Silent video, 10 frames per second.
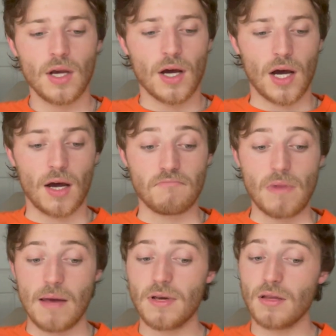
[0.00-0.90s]

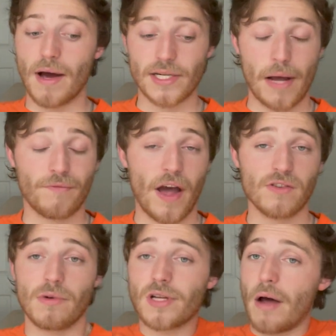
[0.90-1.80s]
Maybe my top five is
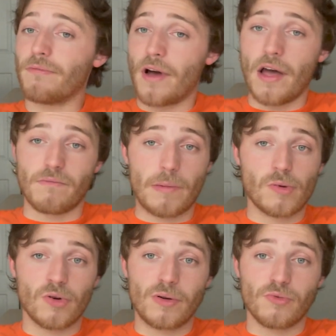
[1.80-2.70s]
my top five. Maybe I
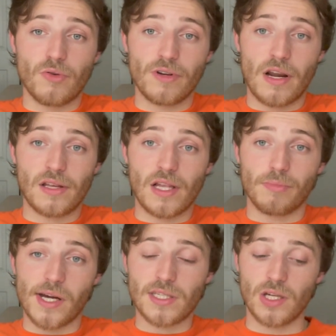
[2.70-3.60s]
won't read anything that
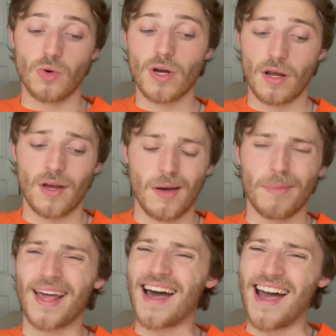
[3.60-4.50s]
breaks into it, but
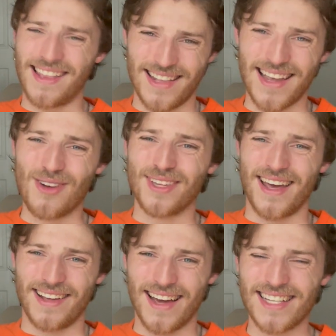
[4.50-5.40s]
I highly doubt
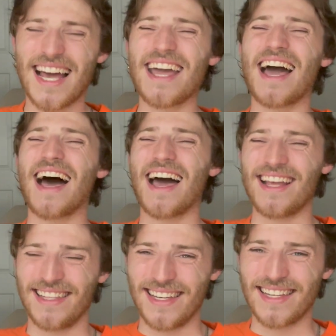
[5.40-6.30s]
that, guys. I
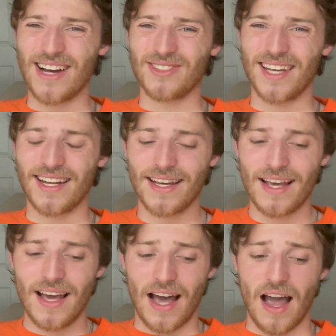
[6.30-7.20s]
highly doubt that.
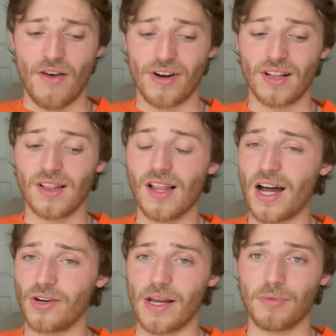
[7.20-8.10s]
I read a lot
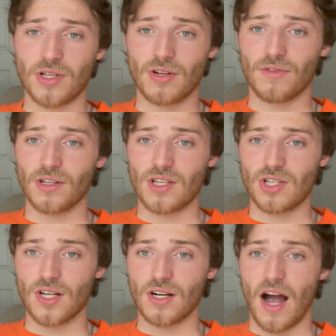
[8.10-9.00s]
of great books so far this
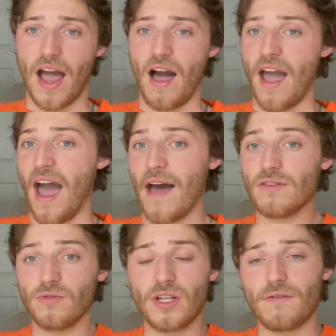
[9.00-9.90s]
year. I
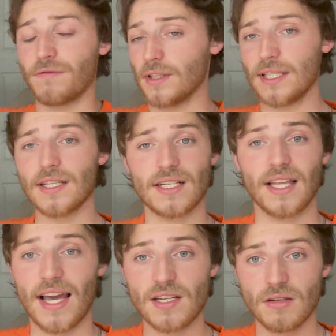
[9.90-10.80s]
haven't really fully
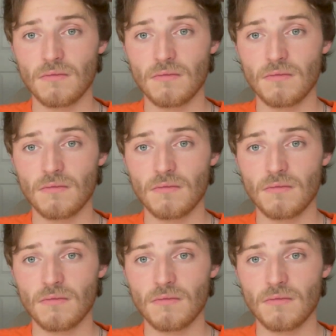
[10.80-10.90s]
disliked